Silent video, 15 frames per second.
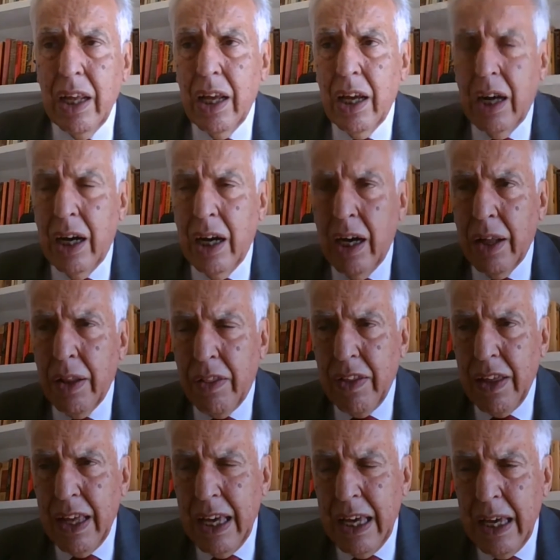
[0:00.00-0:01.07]

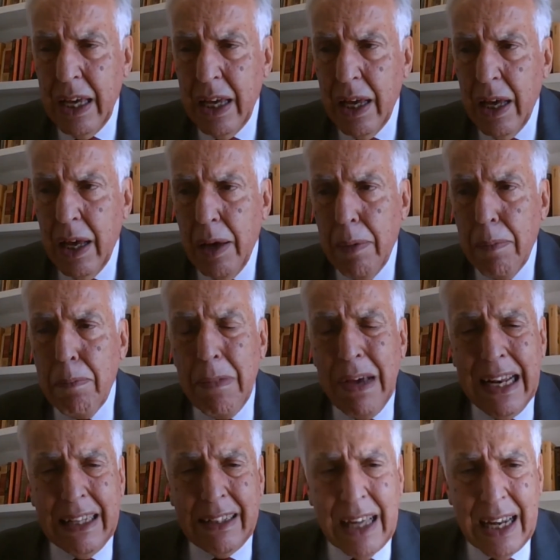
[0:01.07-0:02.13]
the
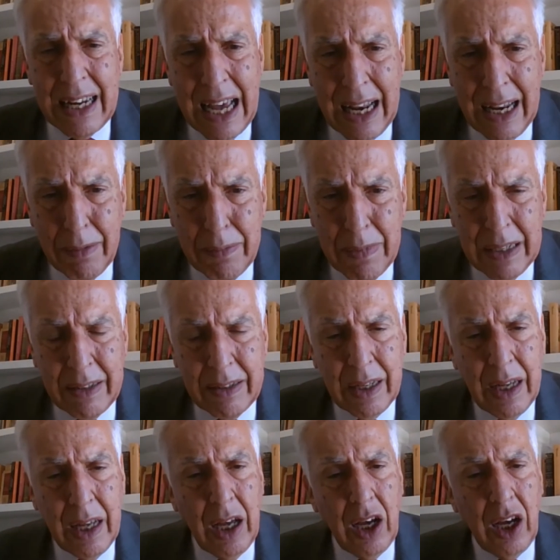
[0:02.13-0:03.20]
military element
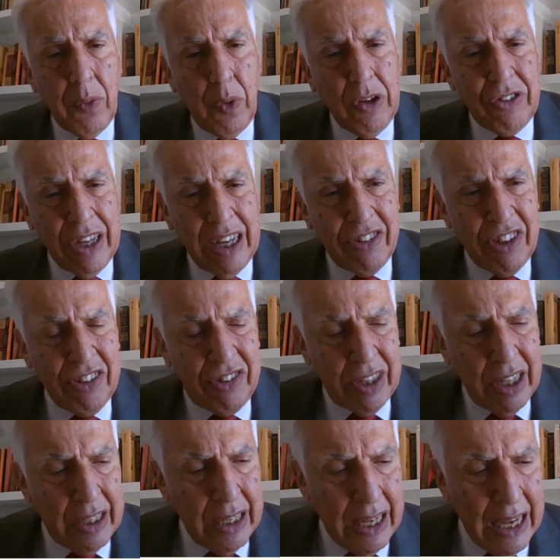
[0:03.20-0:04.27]
which existed in